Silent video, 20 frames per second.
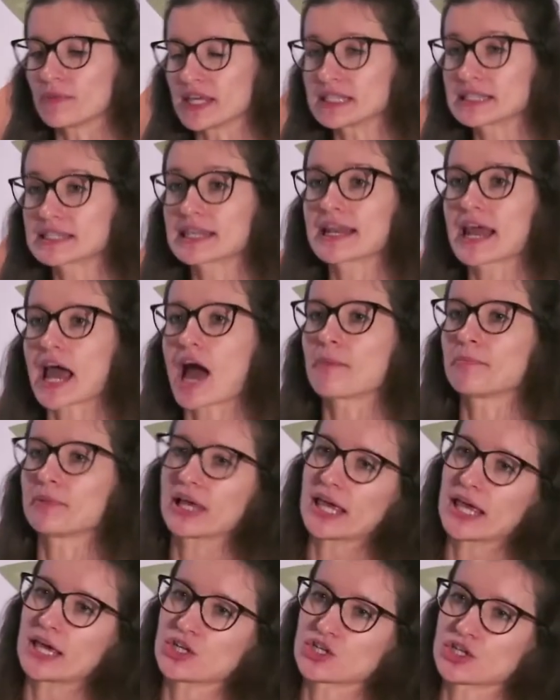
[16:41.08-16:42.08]
instant
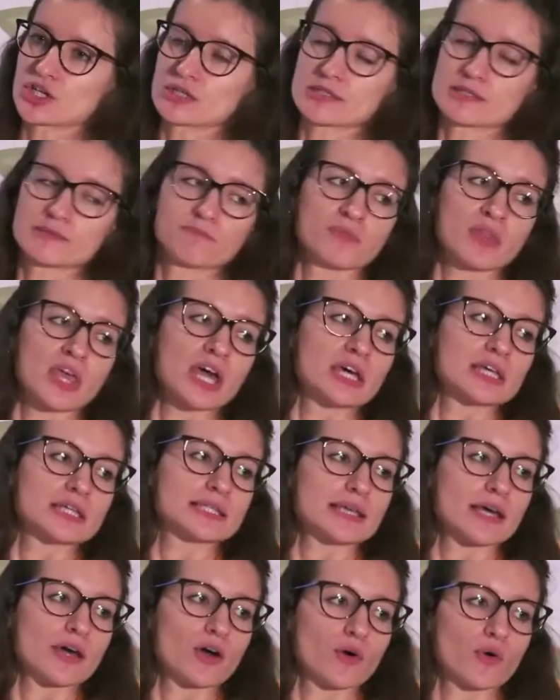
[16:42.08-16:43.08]
applications.
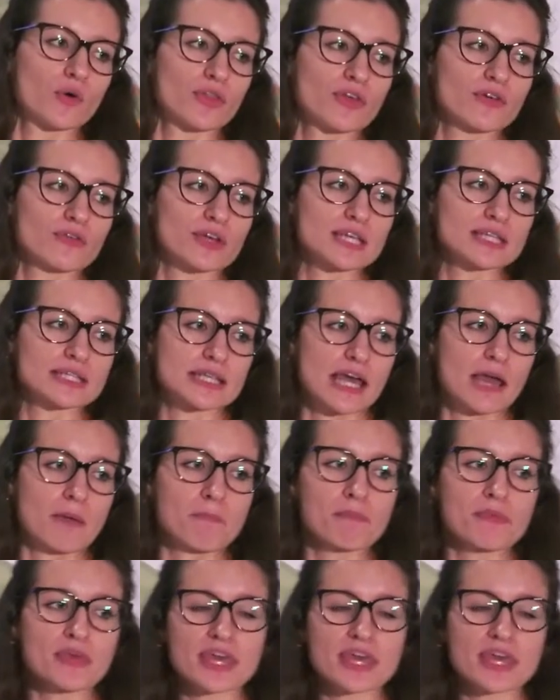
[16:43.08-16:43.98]
So there is a